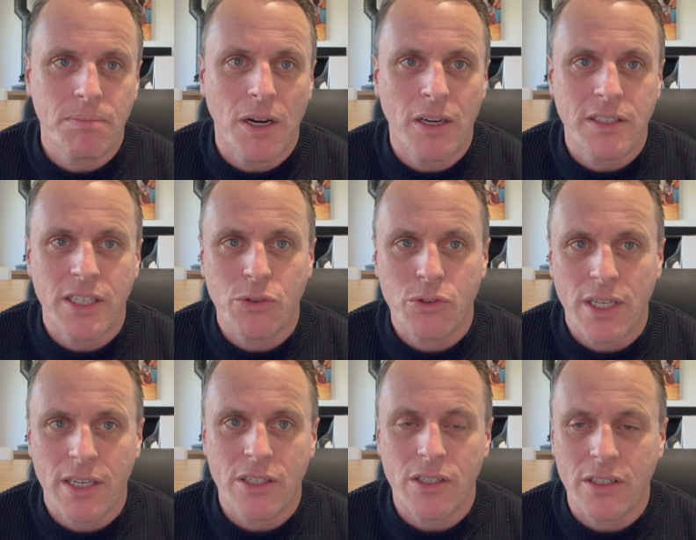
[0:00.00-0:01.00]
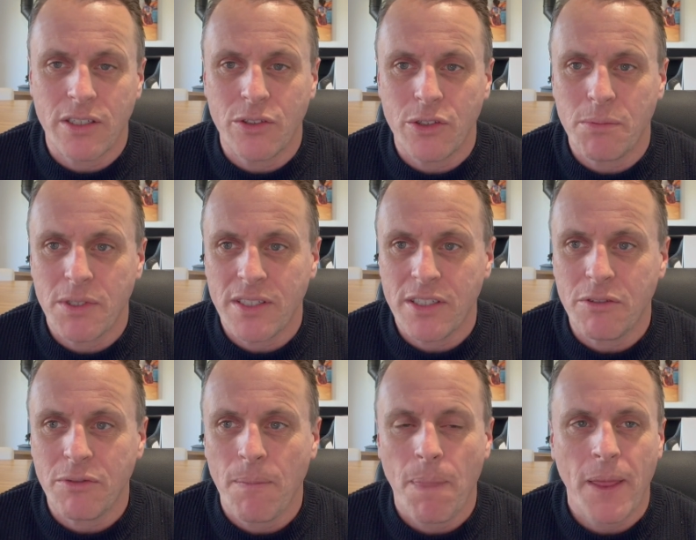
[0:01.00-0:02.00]
architectural technician, I can do it myself.
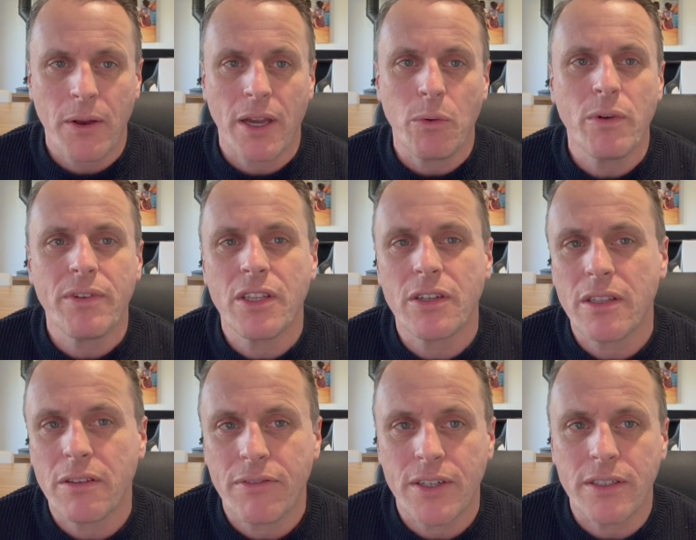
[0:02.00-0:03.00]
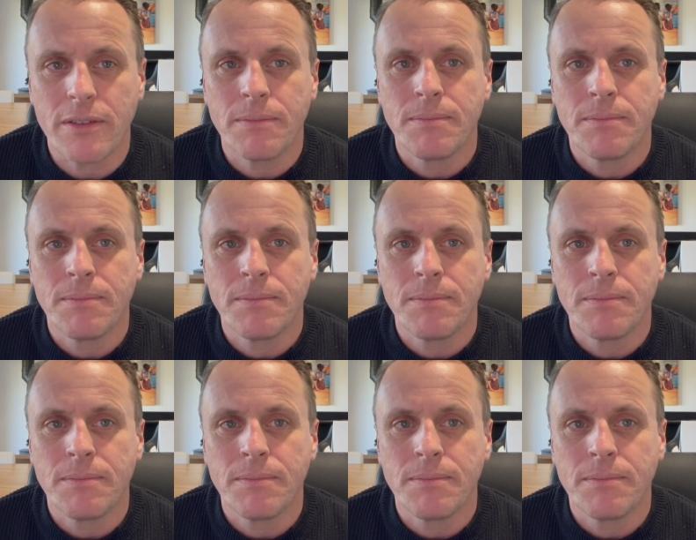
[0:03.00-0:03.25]
Okay, what if you died in the fire?